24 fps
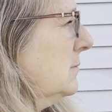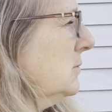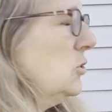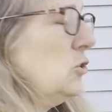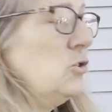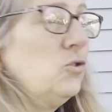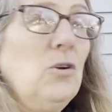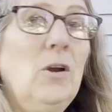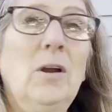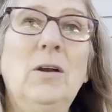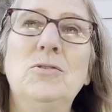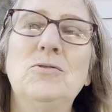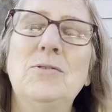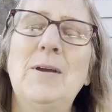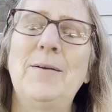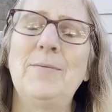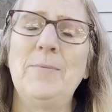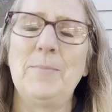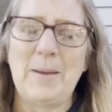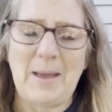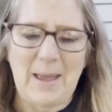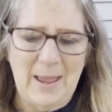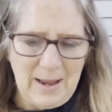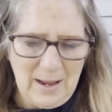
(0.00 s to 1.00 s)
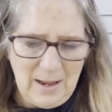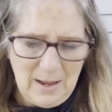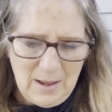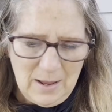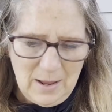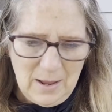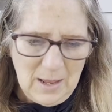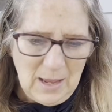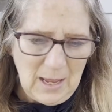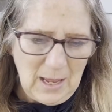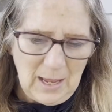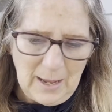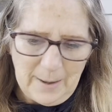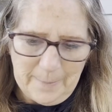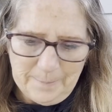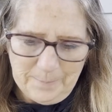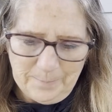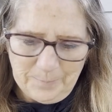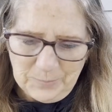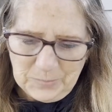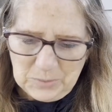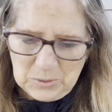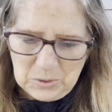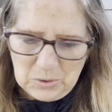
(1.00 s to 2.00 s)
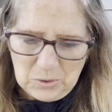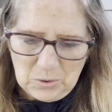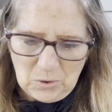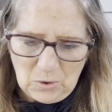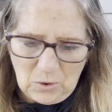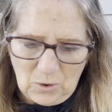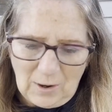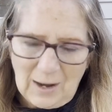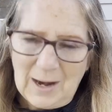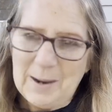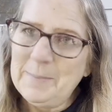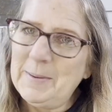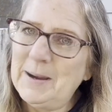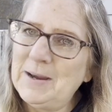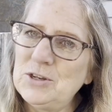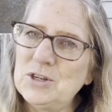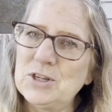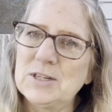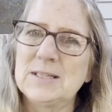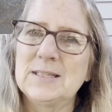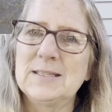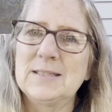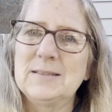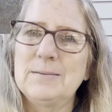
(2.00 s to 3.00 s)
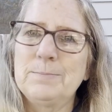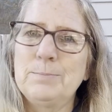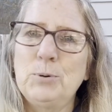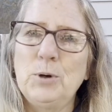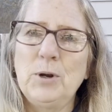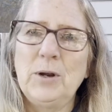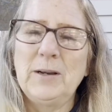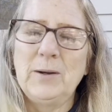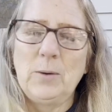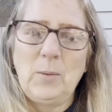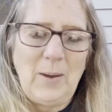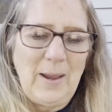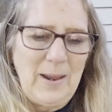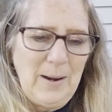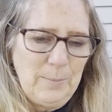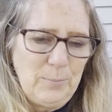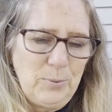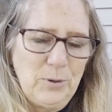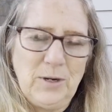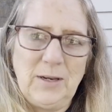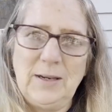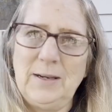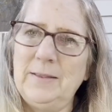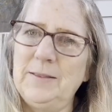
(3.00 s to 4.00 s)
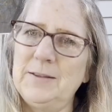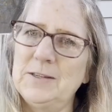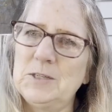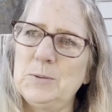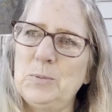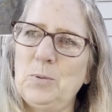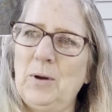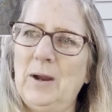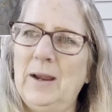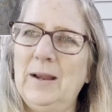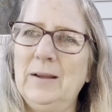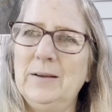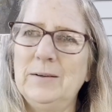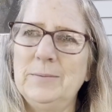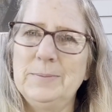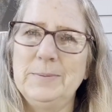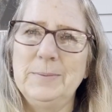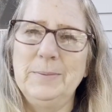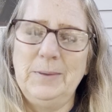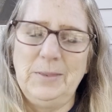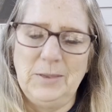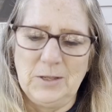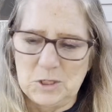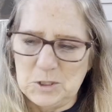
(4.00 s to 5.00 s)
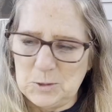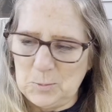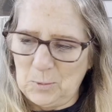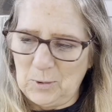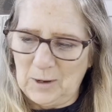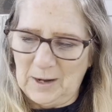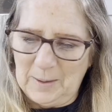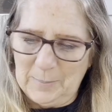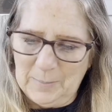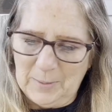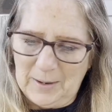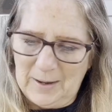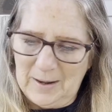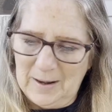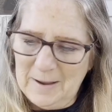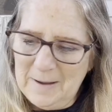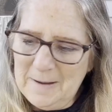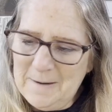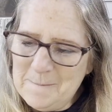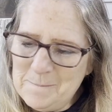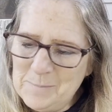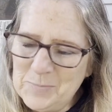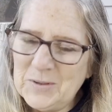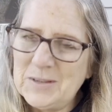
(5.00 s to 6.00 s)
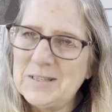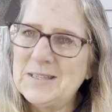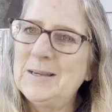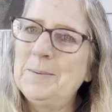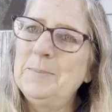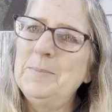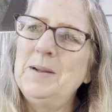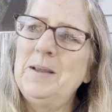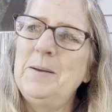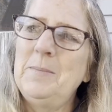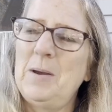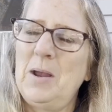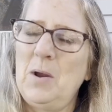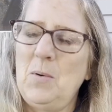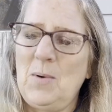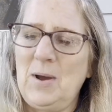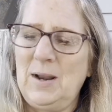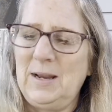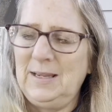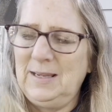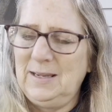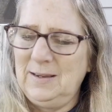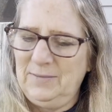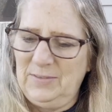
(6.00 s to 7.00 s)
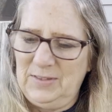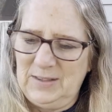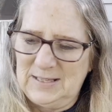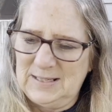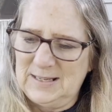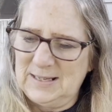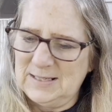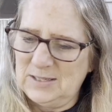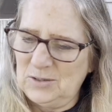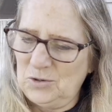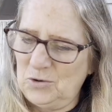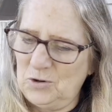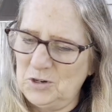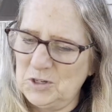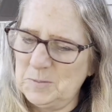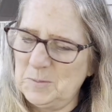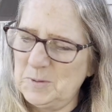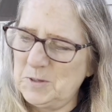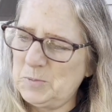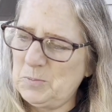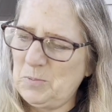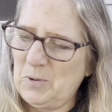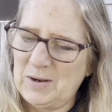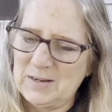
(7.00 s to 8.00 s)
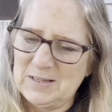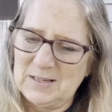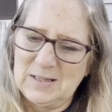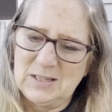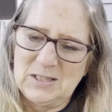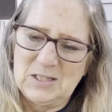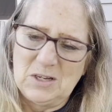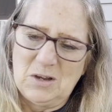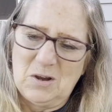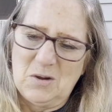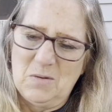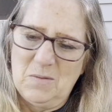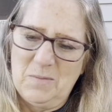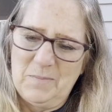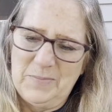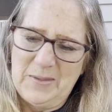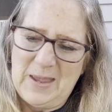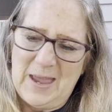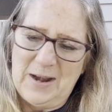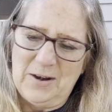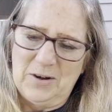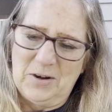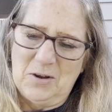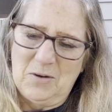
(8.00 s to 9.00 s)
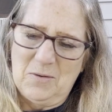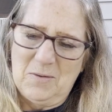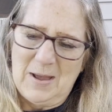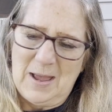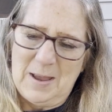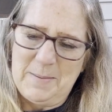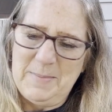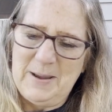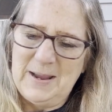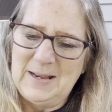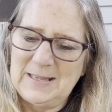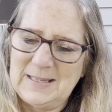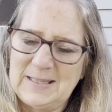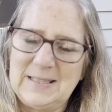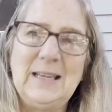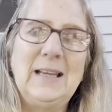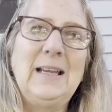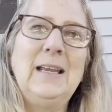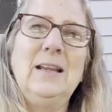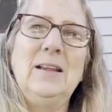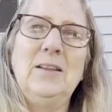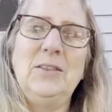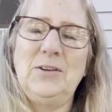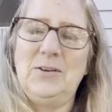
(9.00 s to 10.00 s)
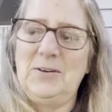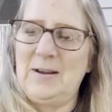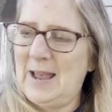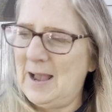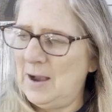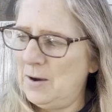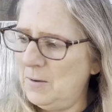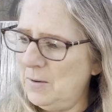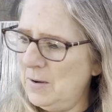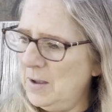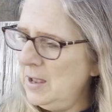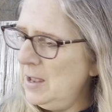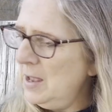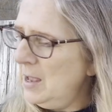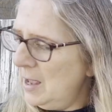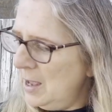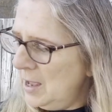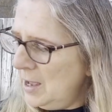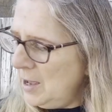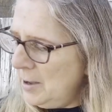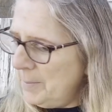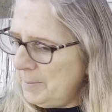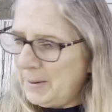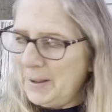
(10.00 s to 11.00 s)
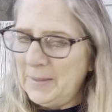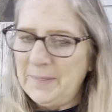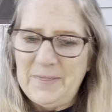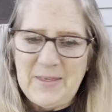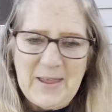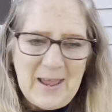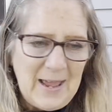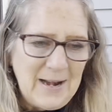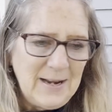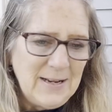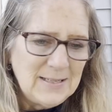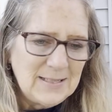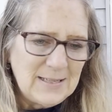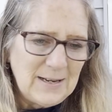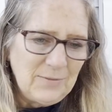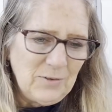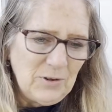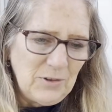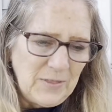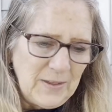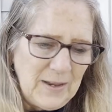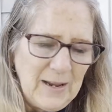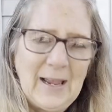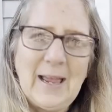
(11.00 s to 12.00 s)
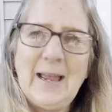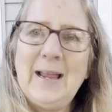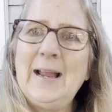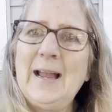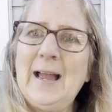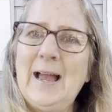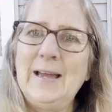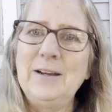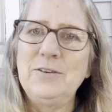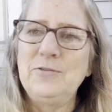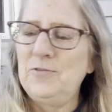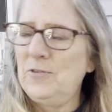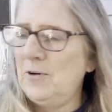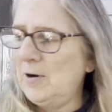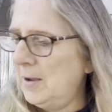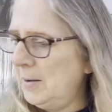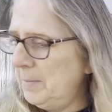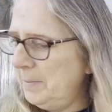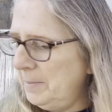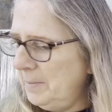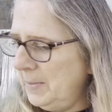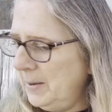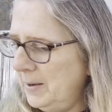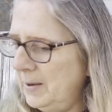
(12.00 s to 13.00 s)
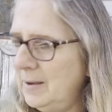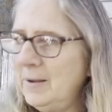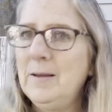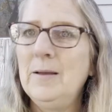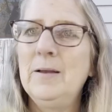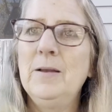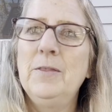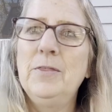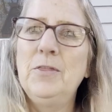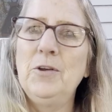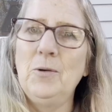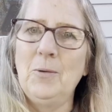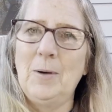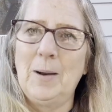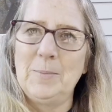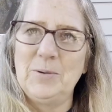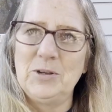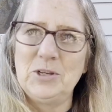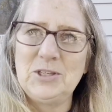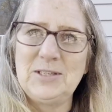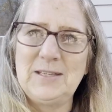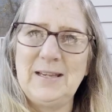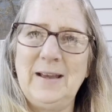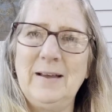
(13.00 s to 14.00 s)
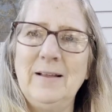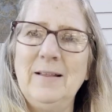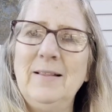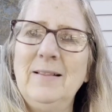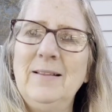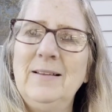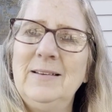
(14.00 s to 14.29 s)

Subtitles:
truck driving by. Or I might just put it away and put it in the spring, but somebody might want to give this as a Christmas present. So I don't know, I may stick it in there now. But that is everything I got from the rummage sale.